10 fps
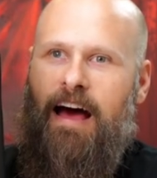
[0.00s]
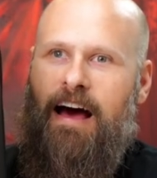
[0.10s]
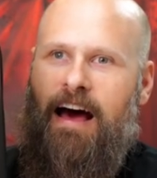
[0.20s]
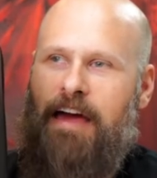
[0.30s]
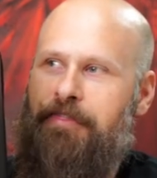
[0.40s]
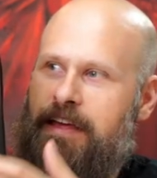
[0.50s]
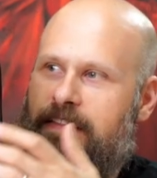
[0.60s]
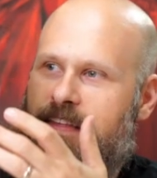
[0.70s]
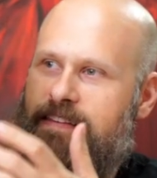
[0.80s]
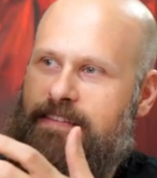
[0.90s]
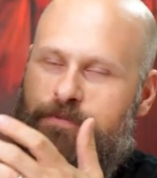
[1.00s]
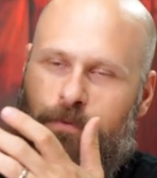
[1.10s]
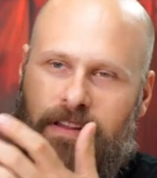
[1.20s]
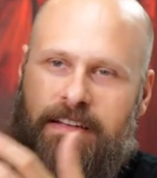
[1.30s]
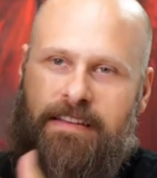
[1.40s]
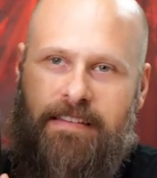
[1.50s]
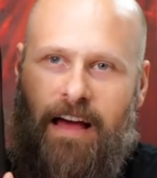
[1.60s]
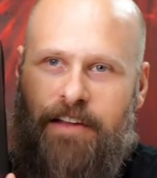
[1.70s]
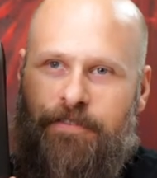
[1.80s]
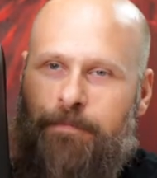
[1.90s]
Uh, I think this is really
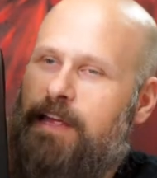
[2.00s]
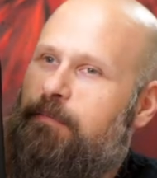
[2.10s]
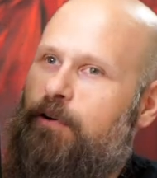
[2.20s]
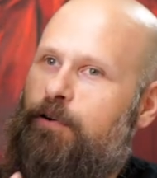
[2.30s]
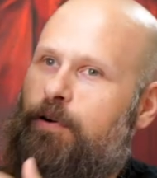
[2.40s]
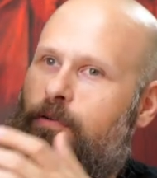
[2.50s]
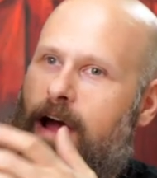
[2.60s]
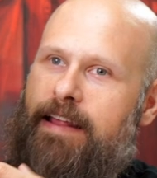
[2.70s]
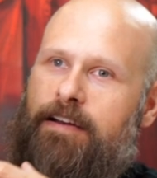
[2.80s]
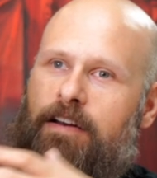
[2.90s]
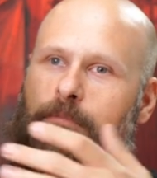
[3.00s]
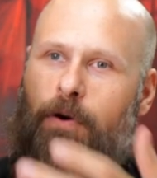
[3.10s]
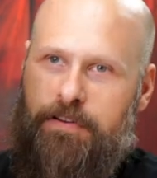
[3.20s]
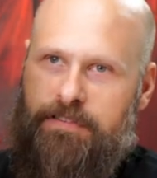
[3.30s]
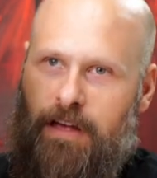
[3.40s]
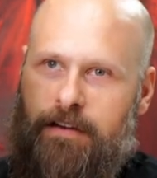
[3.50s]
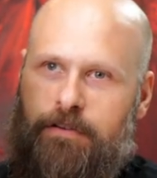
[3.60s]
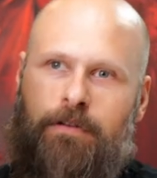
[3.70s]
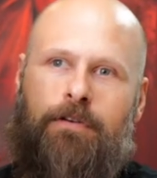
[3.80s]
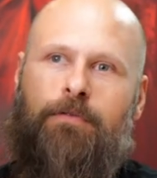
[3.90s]
designed for people who are riding on a
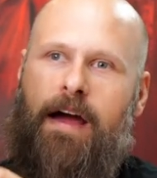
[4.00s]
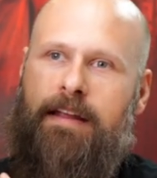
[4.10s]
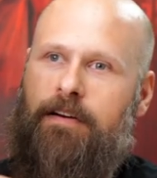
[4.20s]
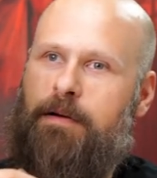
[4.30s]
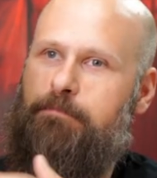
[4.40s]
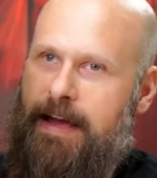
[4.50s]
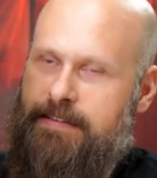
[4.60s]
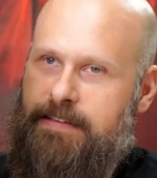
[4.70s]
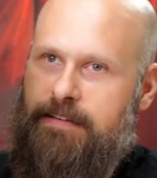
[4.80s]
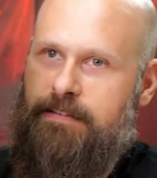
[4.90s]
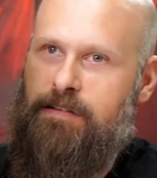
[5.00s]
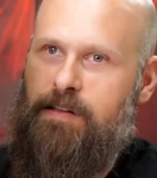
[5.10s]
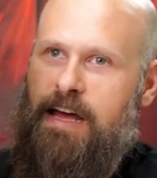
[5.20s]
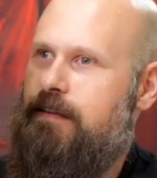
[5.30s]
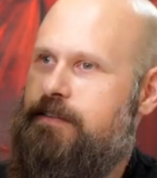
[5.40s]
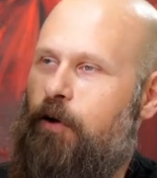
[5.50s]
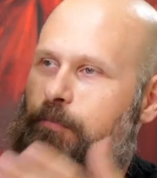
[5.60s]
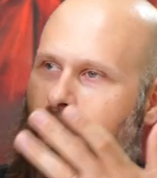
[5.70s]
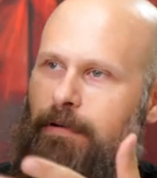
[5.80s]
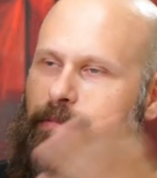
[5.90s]
motorcycle or riding on a bicycle. So
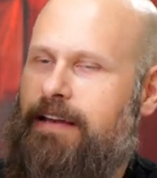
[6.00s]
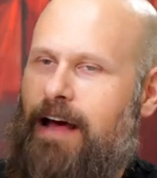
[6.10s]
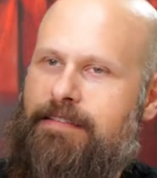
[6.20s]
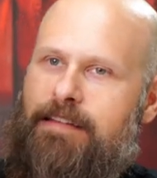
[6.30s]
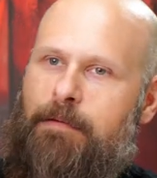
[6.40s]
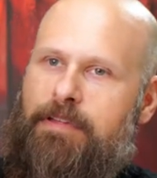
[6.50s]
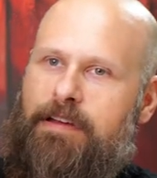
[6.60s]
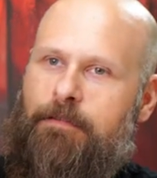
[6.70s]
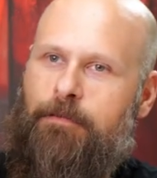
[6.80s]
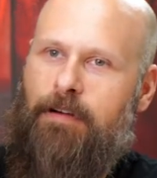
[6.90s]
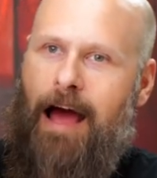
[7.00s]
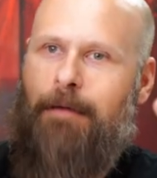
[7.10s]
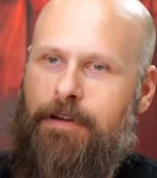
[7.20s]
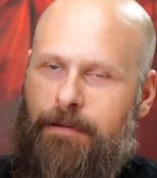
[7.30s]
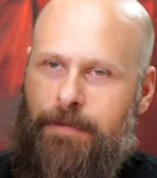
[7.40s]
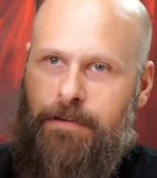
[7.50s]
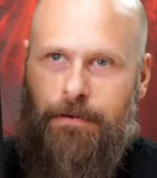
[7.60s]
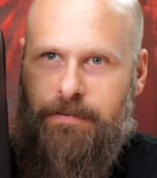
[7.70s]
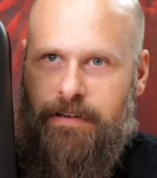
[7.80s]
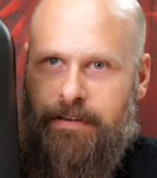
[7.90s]
probably not something I'm gonna be
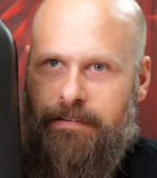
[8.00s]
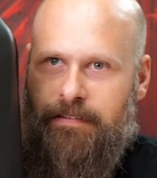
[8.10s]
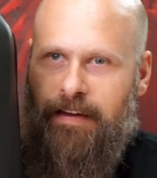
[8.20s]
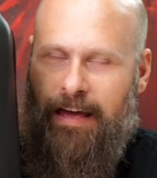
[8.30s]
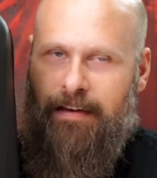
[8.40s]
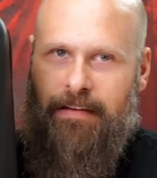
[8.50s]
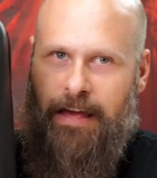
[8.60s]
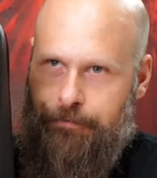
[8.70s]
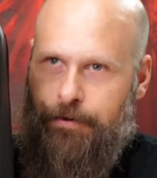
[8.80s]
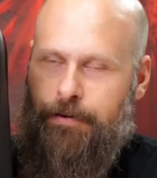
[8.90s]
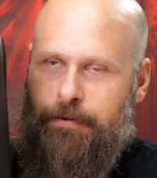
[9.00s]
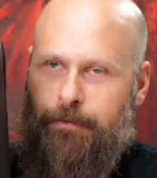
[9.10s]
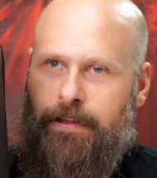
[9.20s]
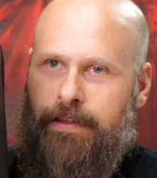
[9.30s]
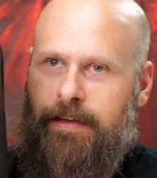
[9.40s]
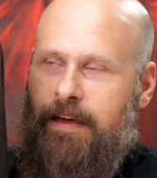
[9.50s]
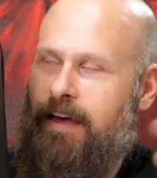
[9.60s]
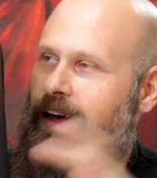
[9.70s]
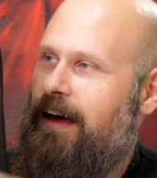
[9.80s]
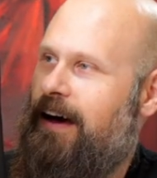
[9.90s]
using ever, really,
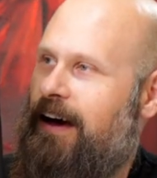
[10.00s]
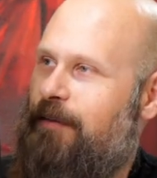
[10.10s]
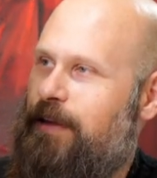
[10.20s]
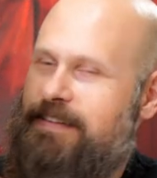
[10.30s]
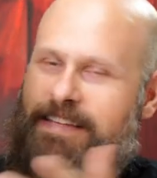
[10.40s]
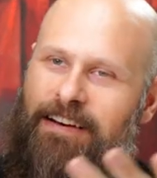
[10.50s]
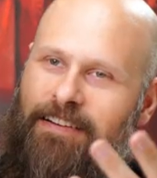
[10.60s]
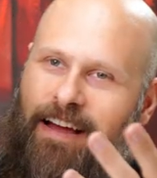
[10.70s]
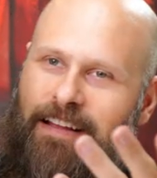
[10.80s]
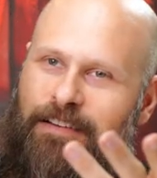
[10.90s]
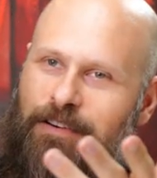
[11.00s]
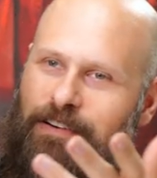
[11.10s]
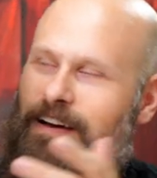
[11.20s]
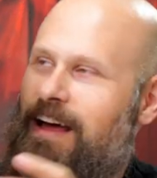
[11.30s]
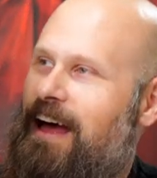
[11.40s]
uh, but still kind of cool.